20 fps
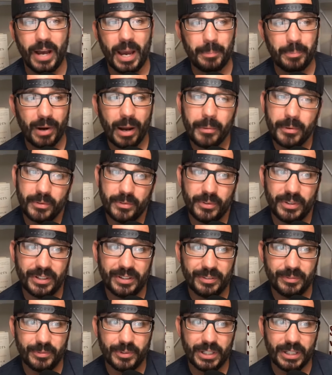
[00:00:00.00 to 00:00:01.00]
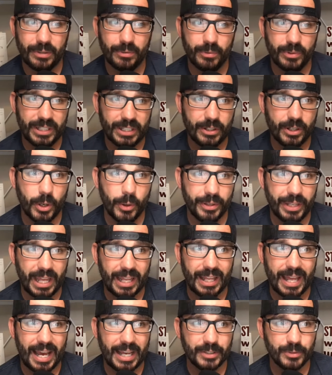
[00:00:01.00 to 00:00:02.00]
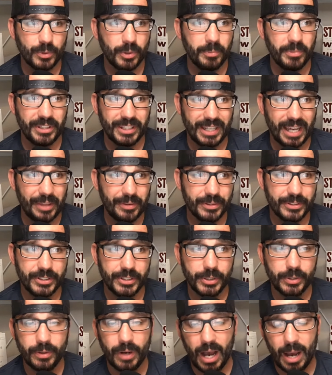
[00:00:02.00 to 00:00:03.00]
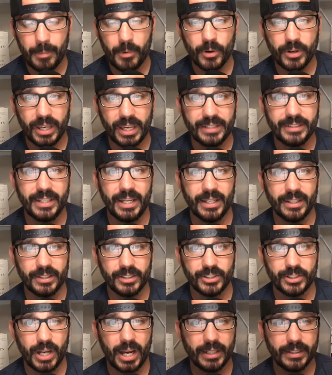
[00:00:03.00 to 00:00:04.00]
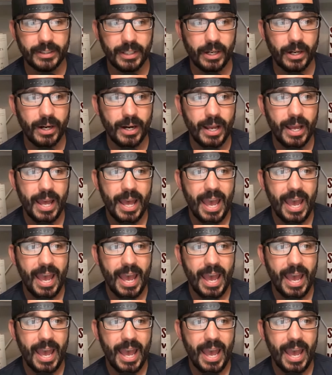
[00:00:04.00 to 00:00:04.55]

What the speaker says: I probably would read Rico in that last one, but the other two, I'm okay taking the shot there.